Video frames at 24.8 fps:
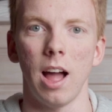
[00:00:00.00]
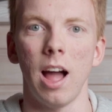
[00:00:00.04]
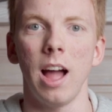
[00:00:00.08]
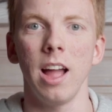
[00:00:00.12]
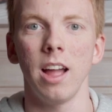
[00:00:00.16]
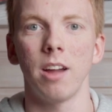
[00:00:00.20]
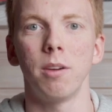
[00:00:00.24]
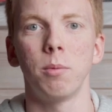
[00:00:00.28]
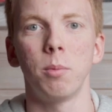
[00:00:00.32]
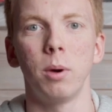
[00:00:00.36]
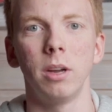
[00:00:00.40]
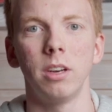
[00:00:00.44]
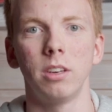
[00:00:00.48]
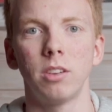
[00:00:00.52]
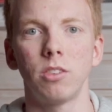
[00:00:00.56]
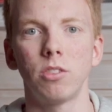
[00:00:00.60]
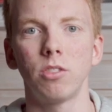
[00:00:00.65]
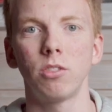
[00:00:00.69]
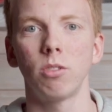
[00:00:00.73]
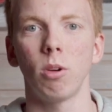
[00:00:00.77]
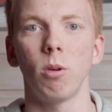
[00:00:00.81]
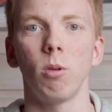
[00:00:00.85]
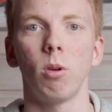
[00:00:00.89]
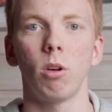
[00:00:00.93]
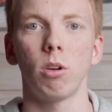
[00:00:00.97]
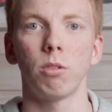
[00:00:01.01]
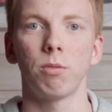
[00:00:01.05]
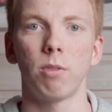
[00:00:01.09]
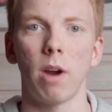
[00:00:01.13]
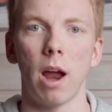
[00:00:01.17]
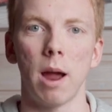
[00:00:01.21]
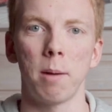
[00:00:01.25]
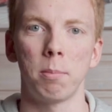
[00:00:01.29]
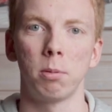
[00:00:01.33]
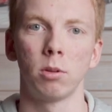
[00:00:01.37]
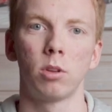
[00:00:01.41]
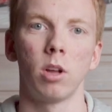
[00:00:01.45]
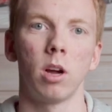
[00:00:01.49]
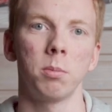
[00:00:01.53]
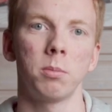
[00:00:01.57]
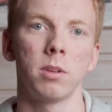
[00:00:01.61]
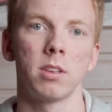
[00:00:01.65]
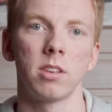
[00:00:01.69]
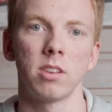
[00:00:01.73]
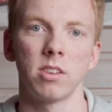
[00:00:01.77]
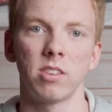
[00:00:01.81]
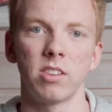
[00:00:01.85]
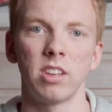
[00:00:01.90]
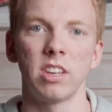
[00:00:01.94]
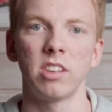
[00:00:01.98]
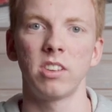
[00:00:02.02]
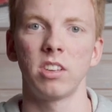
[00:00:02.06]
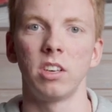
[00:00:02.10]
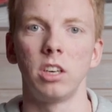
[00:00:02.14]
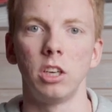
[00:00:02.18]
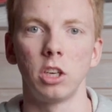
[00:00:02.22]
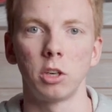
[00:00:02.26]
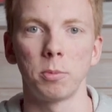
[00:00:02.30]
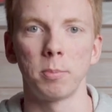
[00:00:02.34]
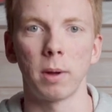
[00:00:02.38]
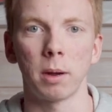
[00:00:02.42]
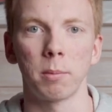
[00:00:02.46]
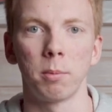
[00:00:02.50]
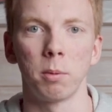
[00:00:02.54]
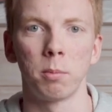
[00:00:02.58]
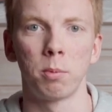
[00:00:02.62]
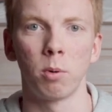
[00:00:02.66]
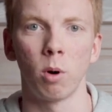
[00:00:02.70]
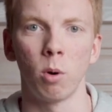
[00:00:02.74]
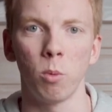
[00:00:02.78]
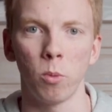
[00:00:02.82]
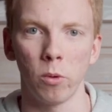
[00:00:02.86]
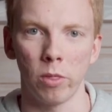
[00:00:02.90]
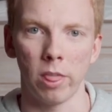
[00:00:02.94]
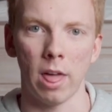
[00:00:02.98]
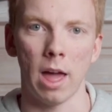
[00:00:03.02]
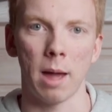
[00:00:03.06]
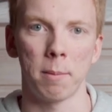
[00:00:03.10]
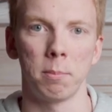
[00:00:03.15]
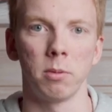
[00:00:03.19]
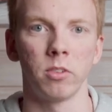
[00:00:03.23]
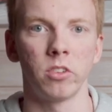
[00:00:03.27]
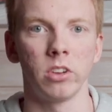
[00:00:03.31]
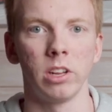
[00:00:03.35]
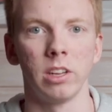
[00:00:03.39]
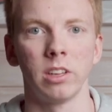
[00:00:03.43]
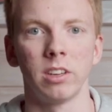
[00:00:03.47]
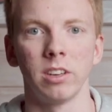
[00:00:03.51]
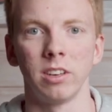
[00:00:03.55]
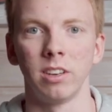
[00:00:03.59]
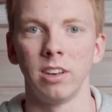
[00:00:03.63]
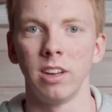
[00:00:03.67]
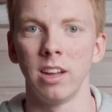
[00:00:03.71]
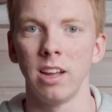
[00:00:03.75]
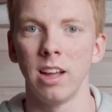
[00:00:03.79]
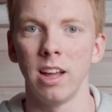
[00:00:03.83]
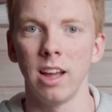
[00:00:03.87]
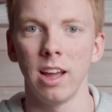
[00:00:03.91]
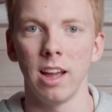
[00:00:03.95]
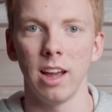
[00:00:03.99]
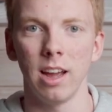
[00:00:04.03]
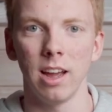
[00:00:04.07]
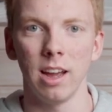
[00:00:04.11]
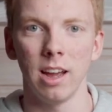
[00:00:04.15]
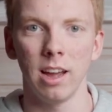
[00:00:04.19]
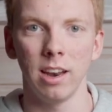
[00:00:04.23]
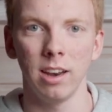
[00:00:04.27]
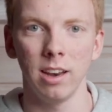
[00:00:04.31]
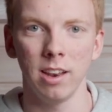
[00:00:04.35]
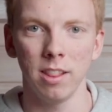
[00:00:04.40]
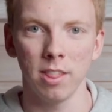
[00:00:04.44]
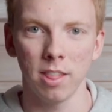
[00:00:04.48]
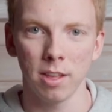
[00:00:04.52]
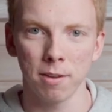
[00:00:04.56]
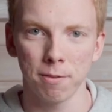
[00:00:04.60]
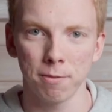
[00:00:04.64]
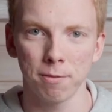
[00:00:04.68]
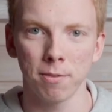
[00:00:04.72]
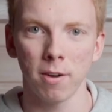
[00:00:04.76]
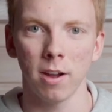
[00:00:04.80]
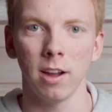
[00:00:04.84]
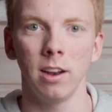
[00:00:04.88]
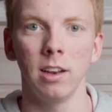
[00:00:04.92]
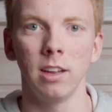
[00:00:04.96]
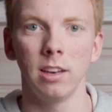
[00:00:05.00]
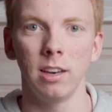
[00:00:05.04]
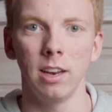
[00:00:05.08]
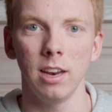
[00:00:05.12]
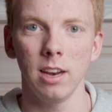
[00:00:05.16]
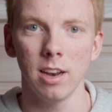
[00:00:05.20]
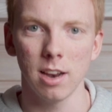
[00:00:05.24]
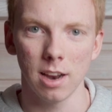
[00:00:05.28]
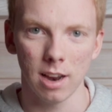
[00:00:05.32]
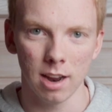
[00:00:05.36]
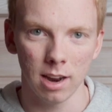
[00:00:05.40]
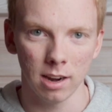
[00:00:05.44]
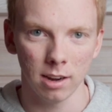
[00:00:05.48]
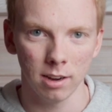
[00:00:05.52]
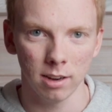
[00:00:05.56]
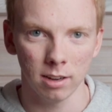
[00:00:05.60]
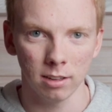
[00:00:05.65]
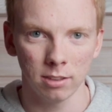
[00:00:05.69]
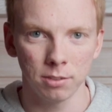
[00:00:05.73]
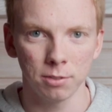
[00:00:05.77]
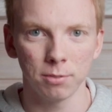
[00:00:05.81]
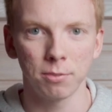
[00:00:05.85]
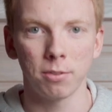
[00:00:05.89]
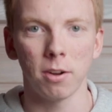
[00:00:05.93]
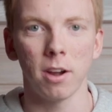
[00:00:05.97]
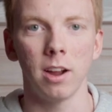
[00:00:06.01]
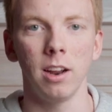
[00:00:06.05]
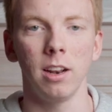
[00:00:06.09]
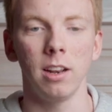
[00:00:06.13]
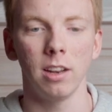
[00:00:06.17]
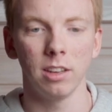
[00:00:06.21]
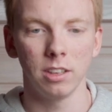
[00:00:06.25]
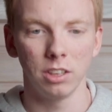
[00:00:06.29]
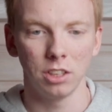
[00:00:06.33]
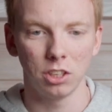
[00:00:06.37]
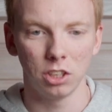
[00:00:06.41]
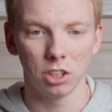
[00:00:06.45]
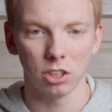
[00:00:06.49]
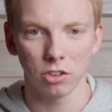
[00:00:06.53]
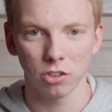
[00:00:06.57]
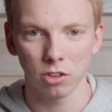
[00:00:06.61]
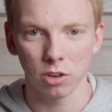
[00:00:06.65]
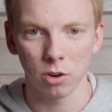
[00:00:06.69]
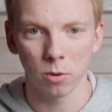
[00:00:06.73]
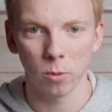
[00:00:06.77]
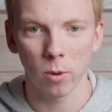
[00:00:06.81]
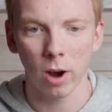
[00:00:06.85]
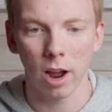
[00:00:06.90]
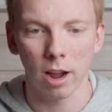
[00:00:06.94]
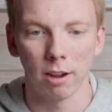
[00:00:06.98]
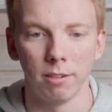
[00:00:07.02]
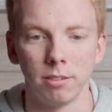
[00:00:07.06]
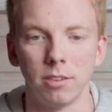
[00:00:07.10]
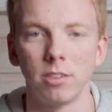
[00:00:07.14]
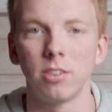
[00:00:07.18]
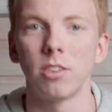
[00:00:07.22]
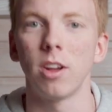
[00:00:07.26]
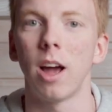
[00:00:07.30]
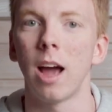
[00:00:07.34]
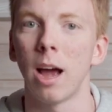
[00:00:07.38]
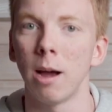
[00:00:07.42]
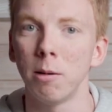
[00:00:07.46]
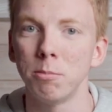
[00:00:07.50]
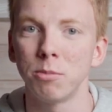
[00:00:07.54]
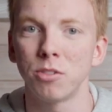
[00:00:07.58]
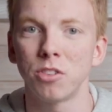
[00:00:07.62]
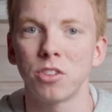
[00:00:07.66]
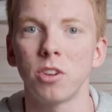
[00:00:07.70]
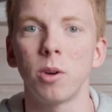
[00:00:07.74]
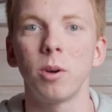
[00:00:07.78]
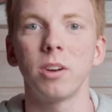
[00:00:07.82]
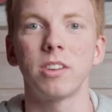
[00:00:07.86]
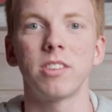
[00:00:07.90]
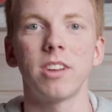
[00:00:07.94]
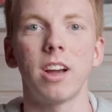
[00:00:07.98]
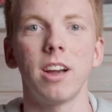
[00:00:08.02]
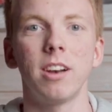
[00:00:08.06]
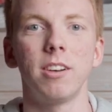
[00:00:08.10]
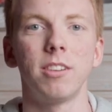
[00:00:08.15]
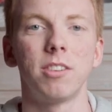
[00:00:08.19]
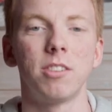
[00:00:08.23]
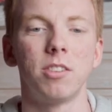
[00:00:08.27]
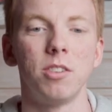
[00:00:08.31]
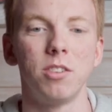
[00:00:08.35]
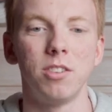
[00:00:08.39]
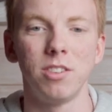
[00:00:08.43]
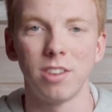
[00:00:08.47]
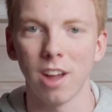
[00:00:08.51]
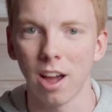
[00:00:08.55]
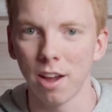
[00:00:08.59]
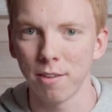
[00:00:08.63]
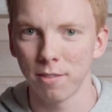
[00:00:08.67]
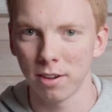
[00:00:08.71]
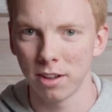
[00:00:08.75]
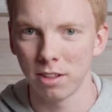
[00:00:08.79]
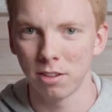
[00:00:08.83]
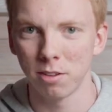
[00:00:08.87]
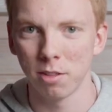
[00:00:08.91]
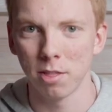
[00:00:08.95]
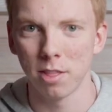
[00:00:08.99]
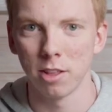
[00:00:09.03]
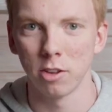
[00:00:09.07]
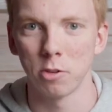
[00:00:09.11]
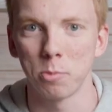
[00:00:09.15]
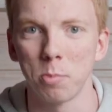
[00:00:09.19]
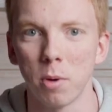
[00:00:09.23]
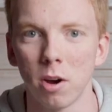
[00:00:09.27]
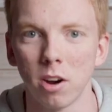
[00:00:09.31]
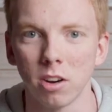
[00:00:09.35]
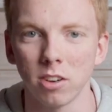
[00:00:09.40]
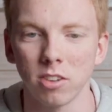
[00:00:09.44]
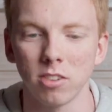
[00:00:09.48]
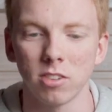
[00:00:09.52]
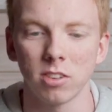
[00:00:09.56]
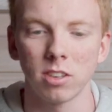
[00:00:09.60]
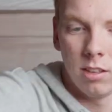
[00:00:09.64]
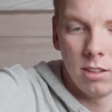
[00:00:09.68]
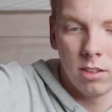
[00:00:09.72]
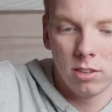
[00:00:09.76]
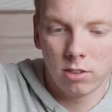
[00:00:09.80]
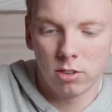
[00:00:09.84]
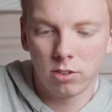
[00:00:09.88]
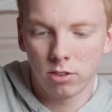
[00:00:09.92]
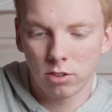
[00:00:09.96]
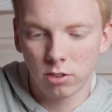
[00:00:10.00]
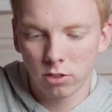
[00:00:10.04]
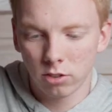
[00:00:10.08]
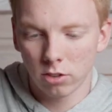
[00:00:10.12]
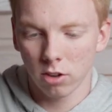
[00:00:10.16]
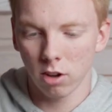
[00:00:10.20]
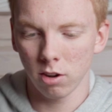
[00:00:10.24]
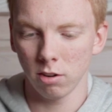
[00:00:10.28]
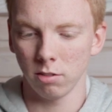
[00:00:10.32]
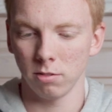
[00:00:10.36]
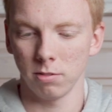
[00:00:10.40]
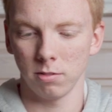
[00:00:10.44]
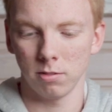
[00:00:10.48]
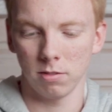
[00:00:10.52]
I have waited so long for Apple to update the 16-inch MacBook Pro with Apple Silicon. And they finally did, and it finally just arrived. So I'm so excited to dive into this box. So